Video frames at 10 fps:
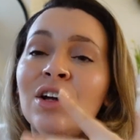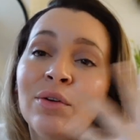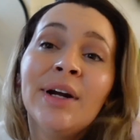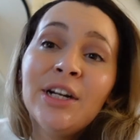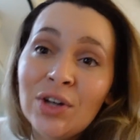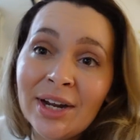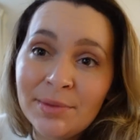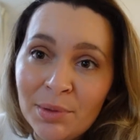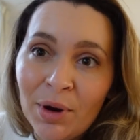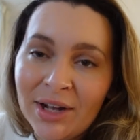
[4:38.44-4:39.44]
really trying
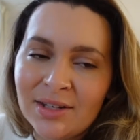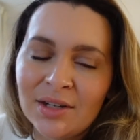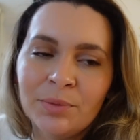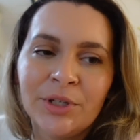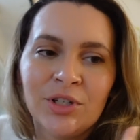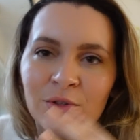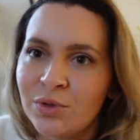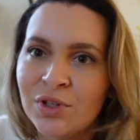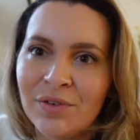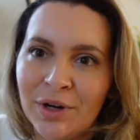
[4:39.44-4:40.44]
to be present, which is
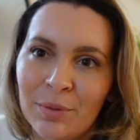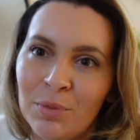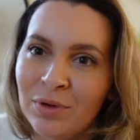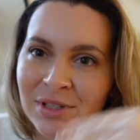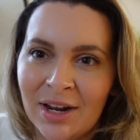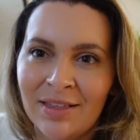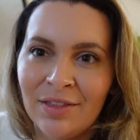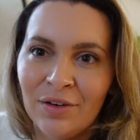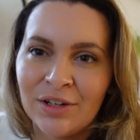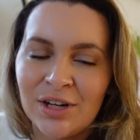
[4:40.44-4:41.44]
also really important. I think
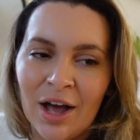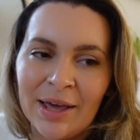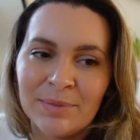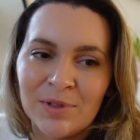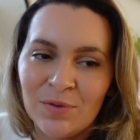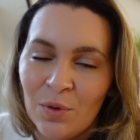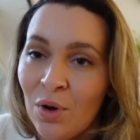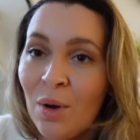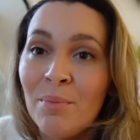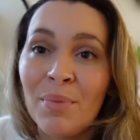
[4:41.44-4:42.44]
there are times
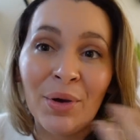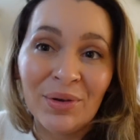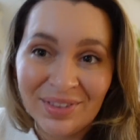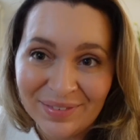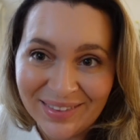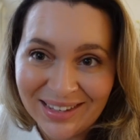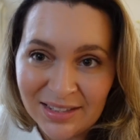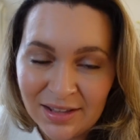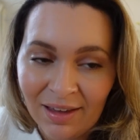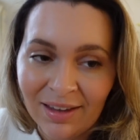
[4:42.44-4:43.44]
for both of these
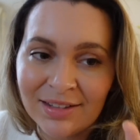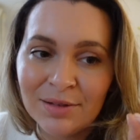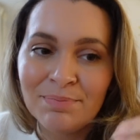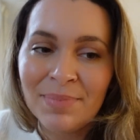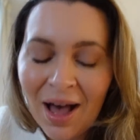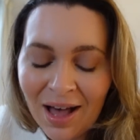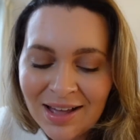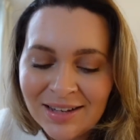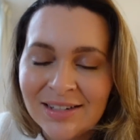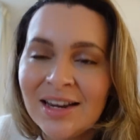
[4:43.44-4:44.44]
things.
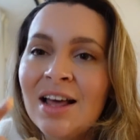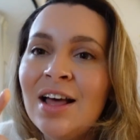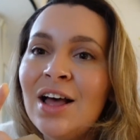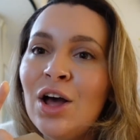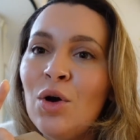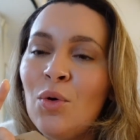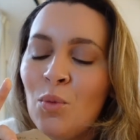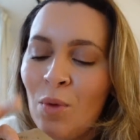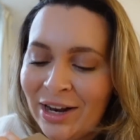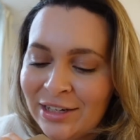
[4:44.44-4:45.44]
But
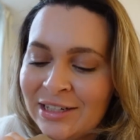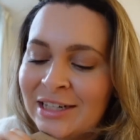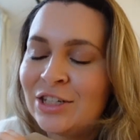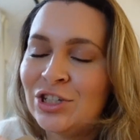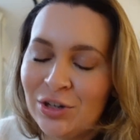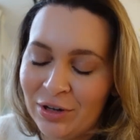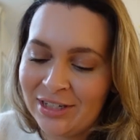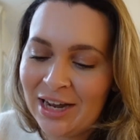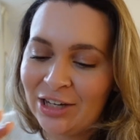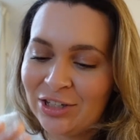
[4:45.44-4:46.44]
when she got in
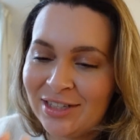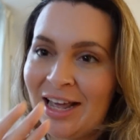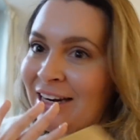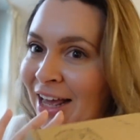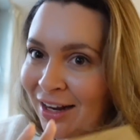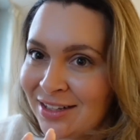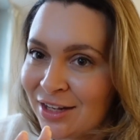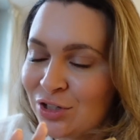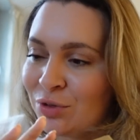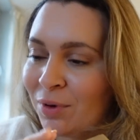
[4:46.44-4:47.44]
touch and said, can I
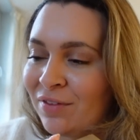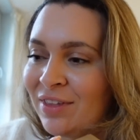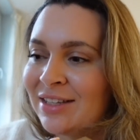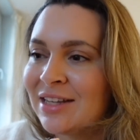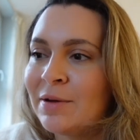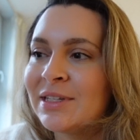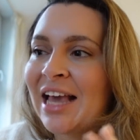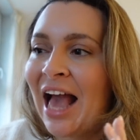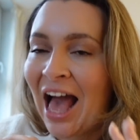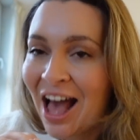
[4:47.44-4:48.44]
send you one of these, I was
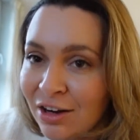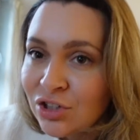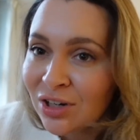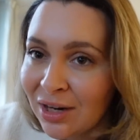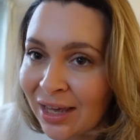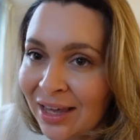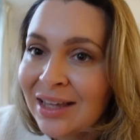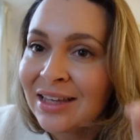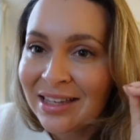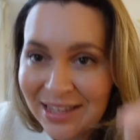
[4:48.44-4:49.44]
like, actually
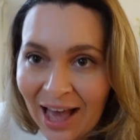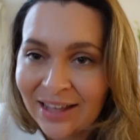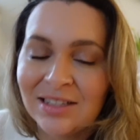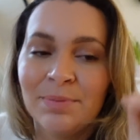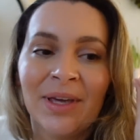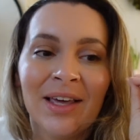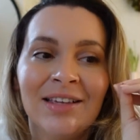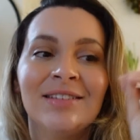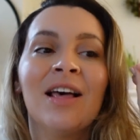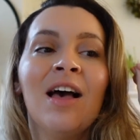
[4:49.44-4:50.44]
yes,
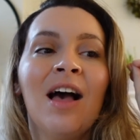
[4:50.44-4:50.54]
because